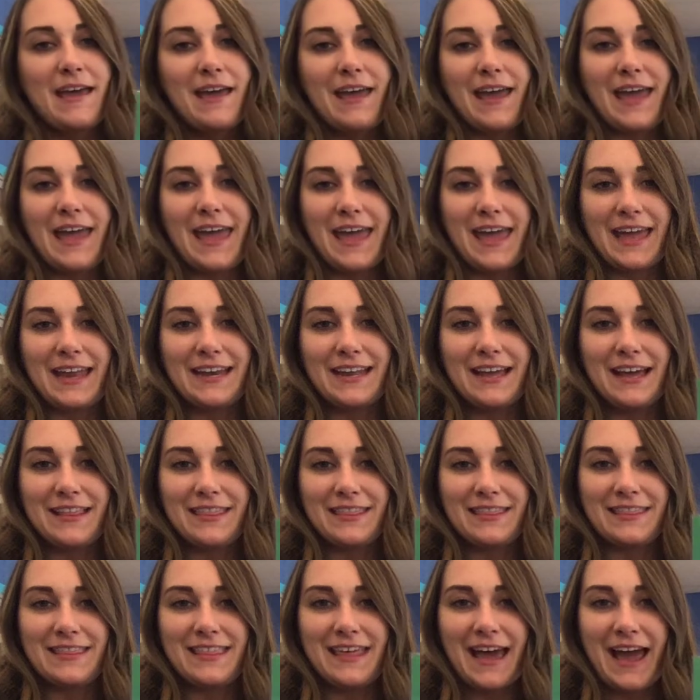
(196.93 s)
And
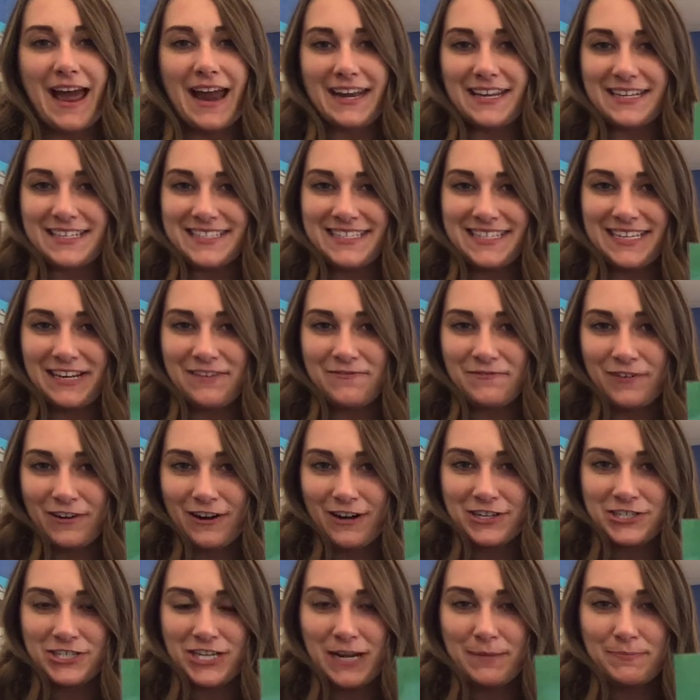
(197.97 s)
that is it for our
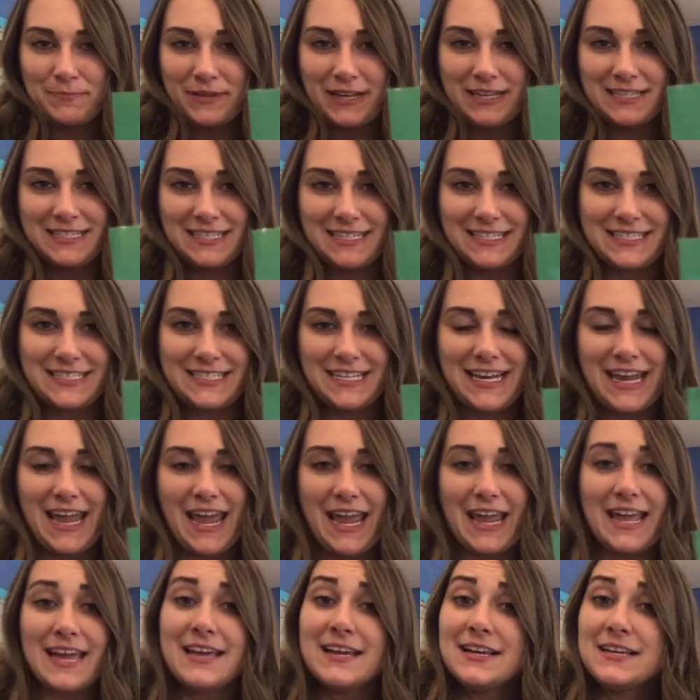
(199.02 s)
shape lesson
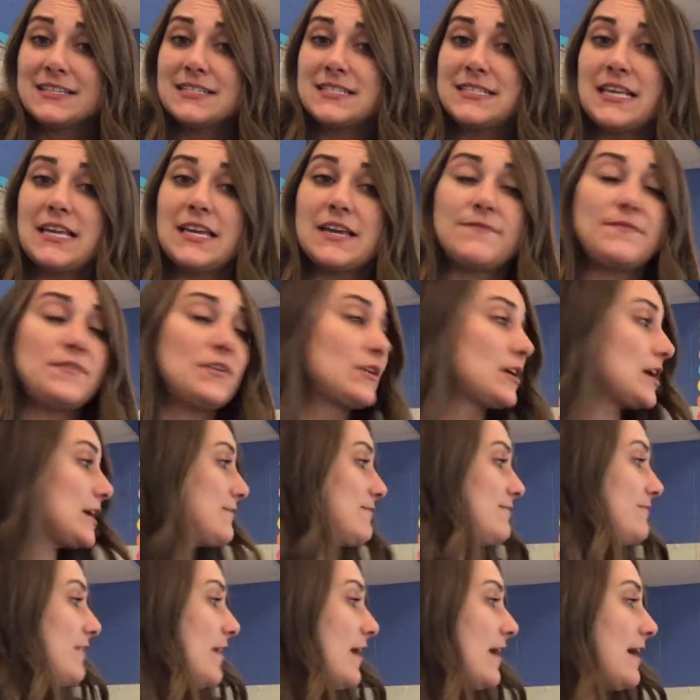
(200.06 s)
today. See if you can
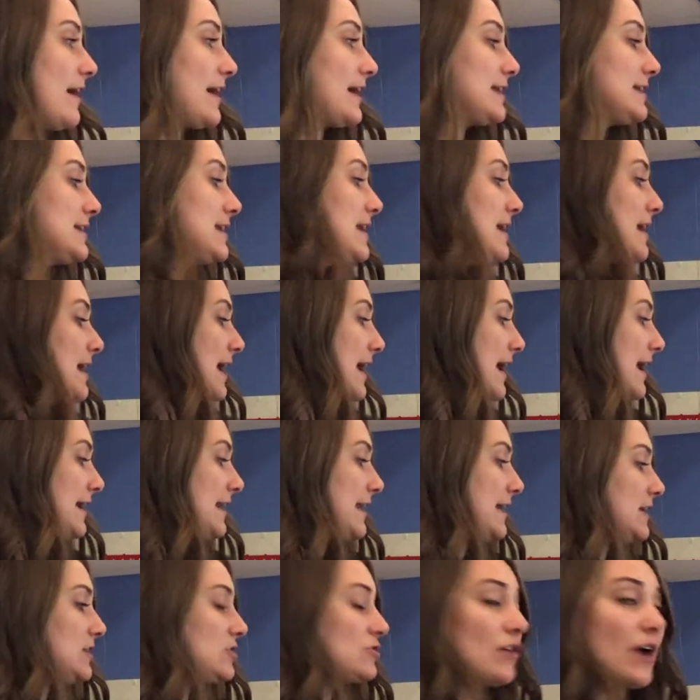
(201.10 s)
find
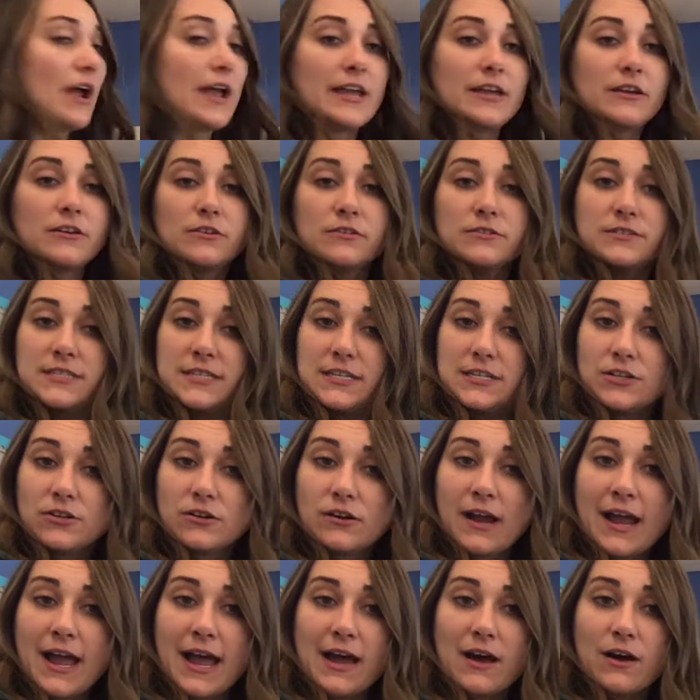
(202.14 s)
any triangles in your
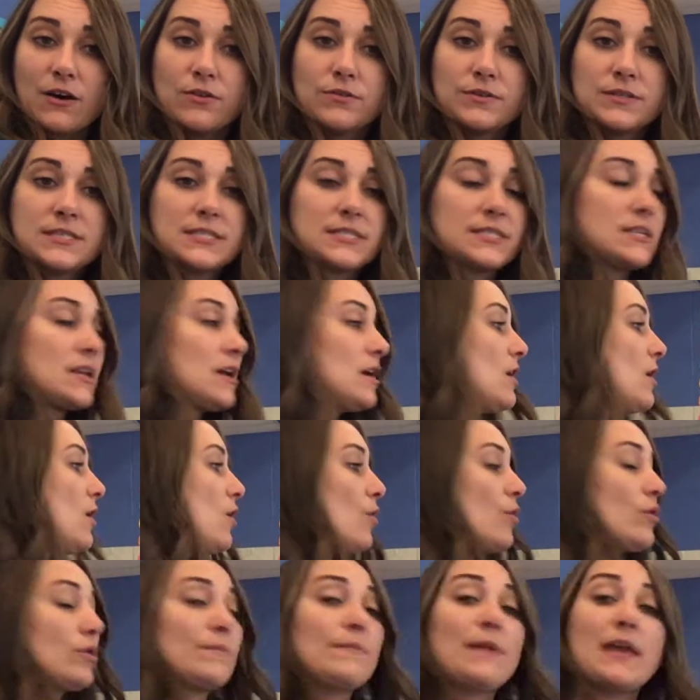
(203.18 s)
house,
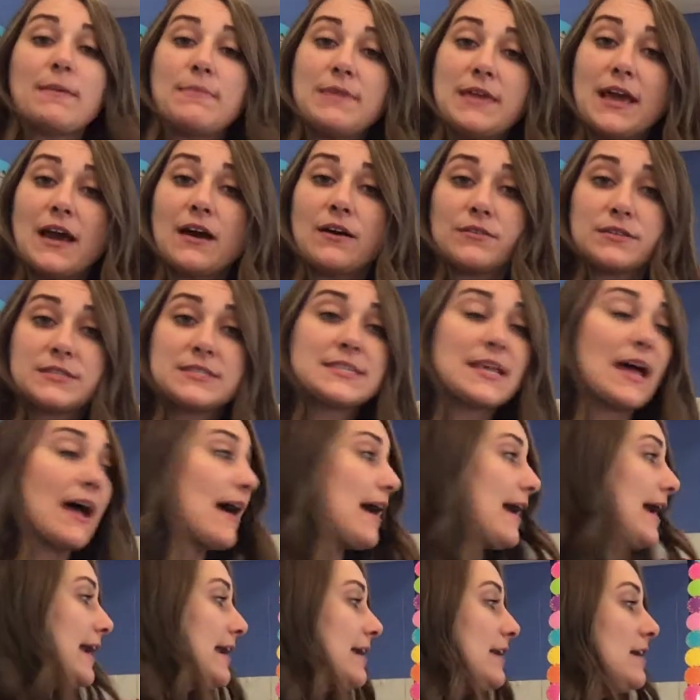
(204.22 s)
or maybe
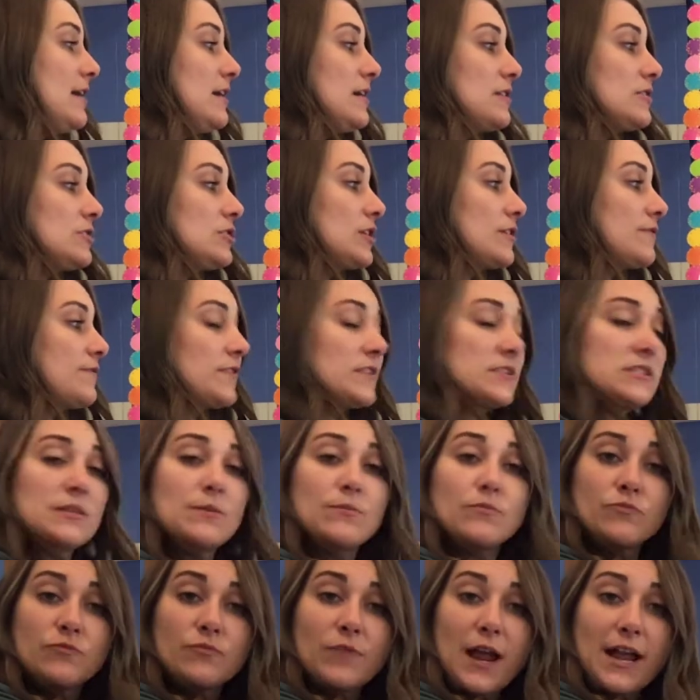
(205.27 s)
outside. Look for
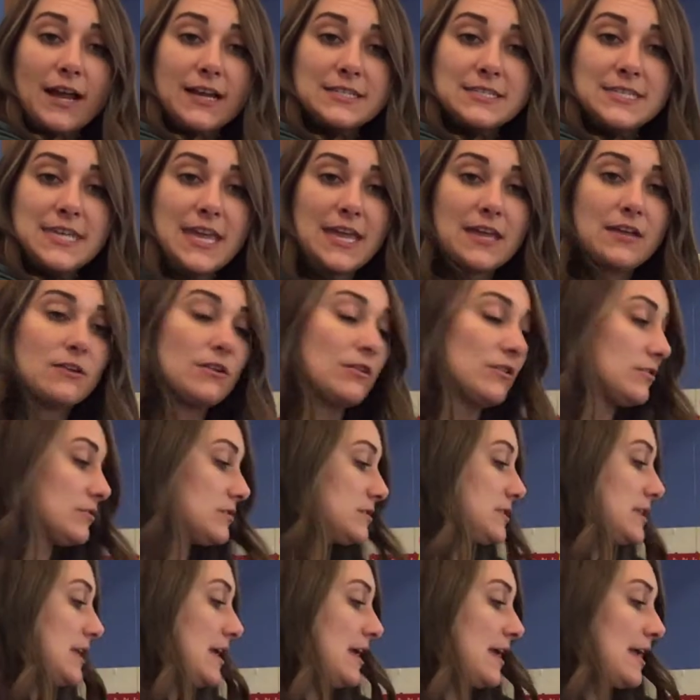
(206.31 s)
some
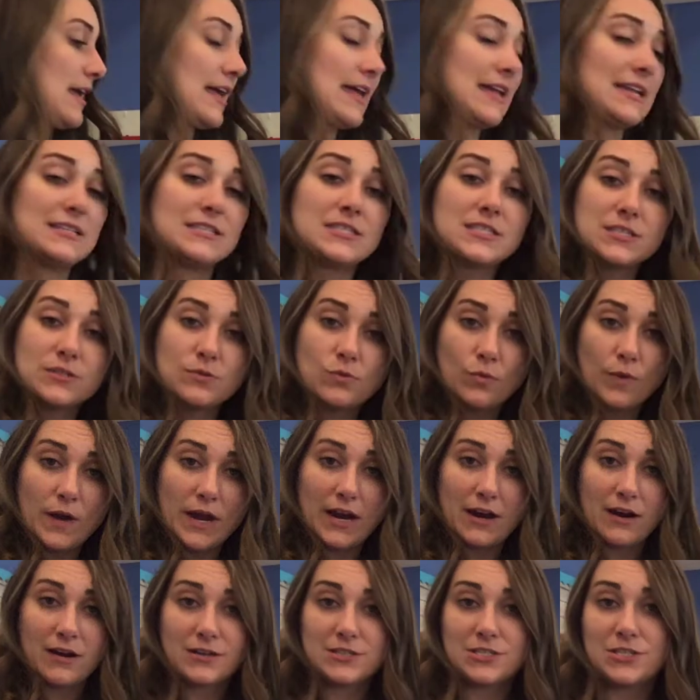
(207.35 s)
rectangles and
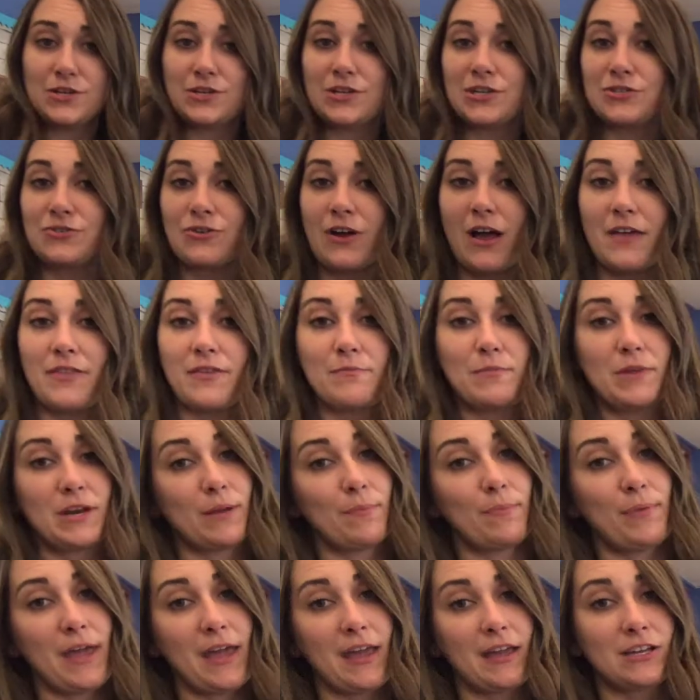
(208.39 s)
squares. You could draw them in a
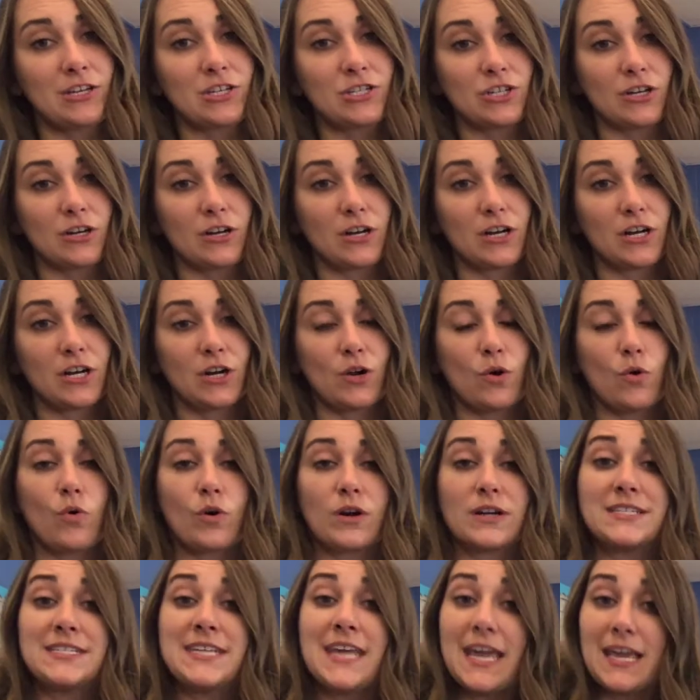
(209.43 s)
picture or
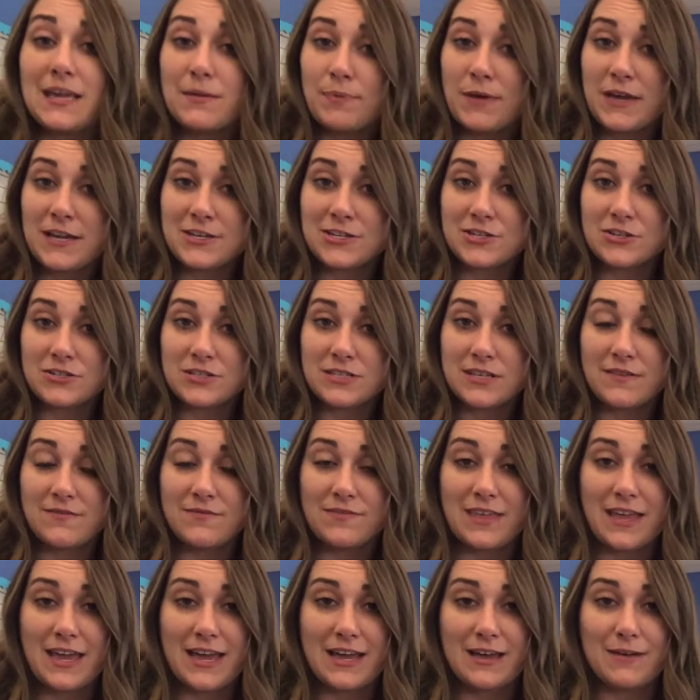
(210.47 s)
take pictures of
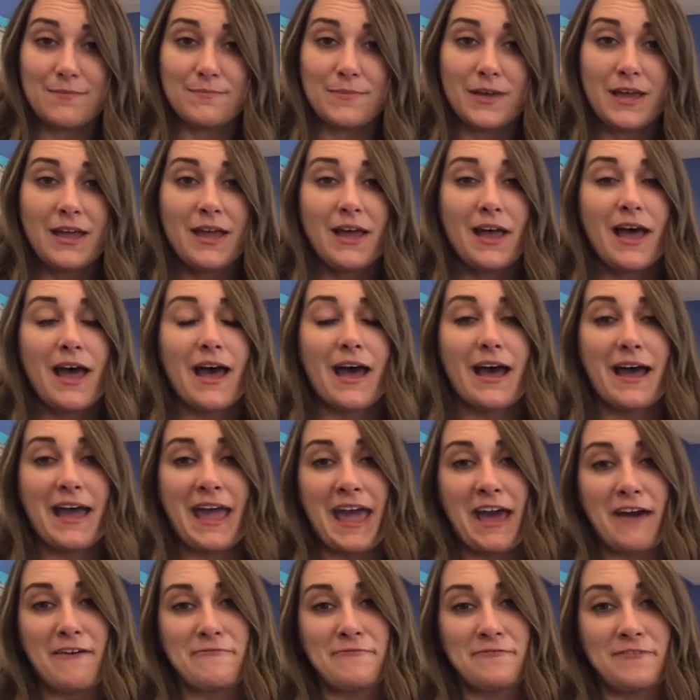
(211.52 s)
them.
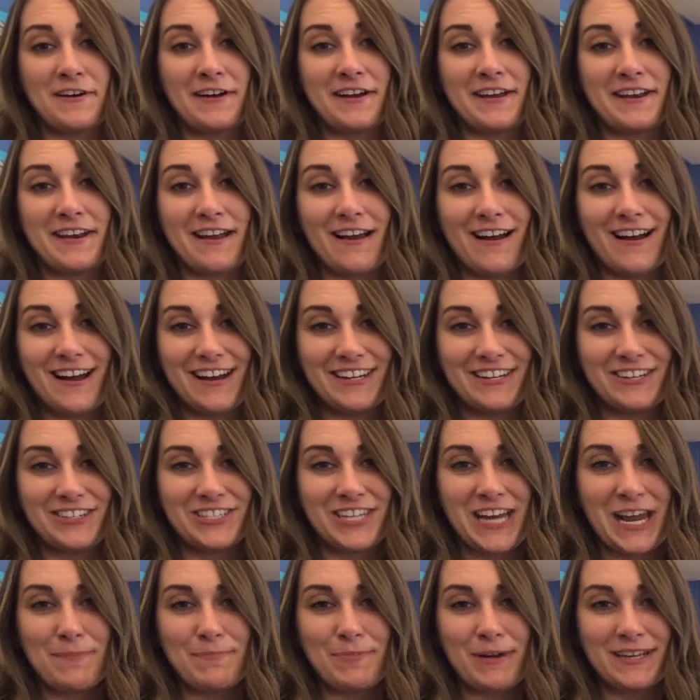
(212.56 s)
Have fun on your
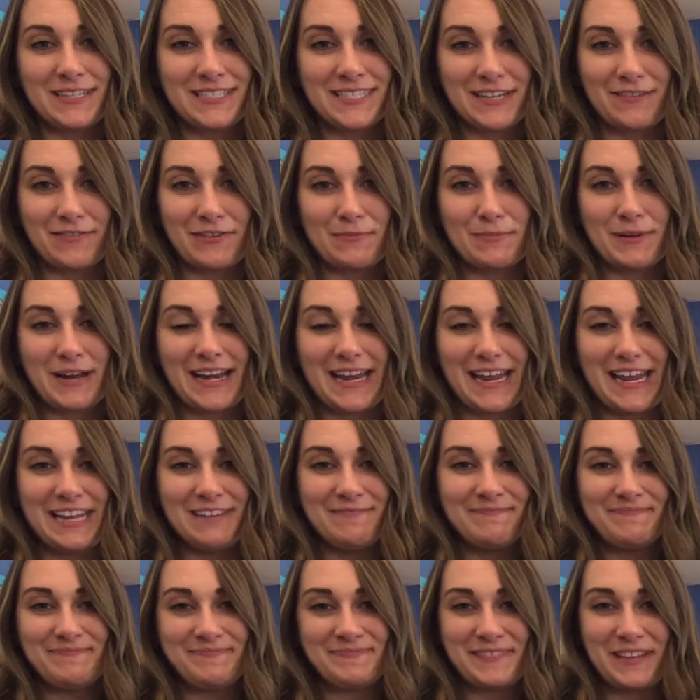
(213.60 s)
shape hunt, everybody.
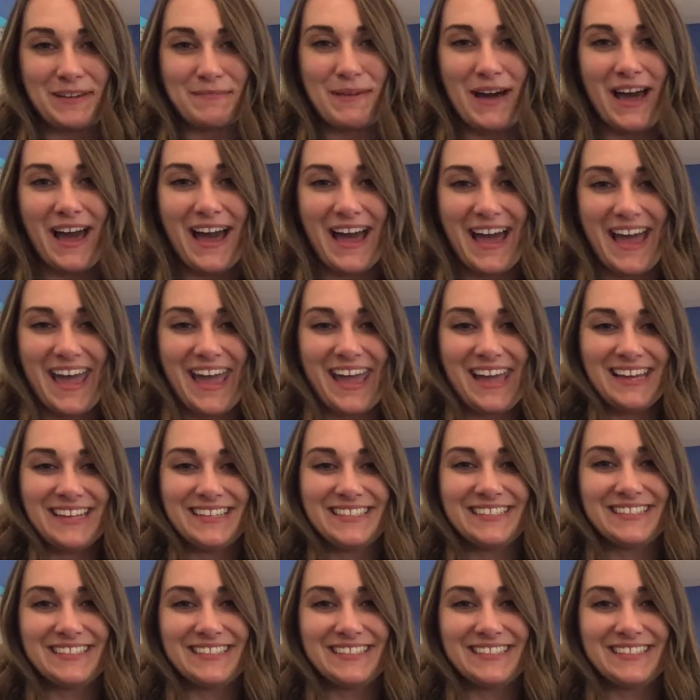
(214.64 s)
Goodbye.